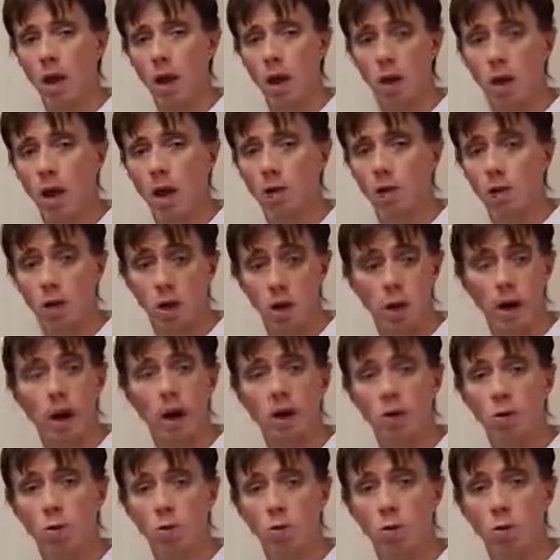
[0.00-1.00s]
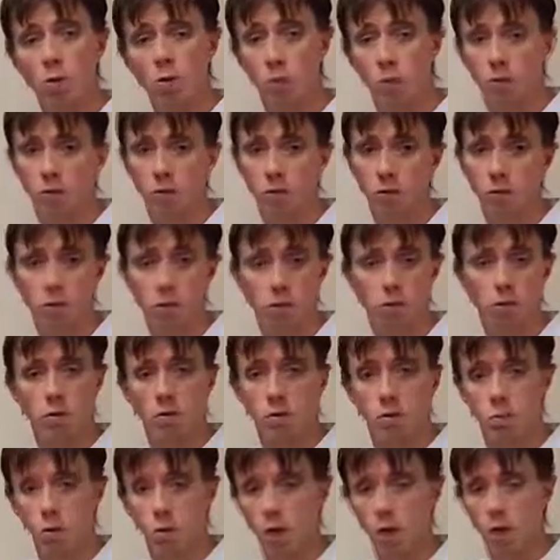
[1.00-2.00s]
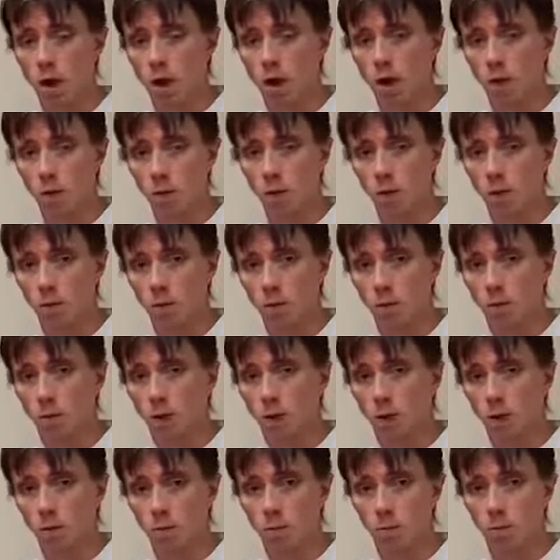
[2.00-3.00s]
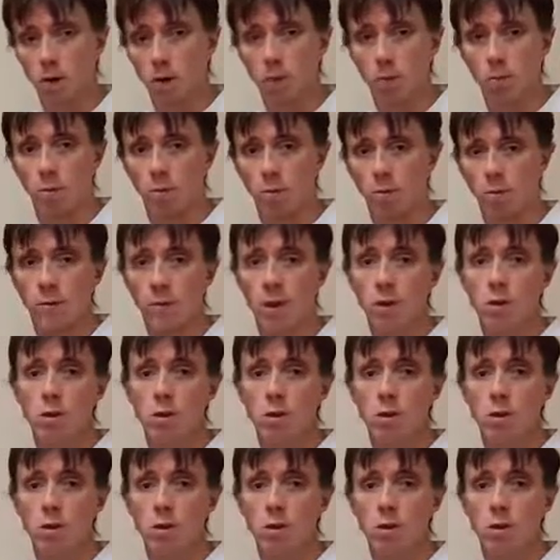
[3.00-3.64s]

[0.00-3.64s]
and she had high ammonia levels, which is pretty toxic. It's a problem.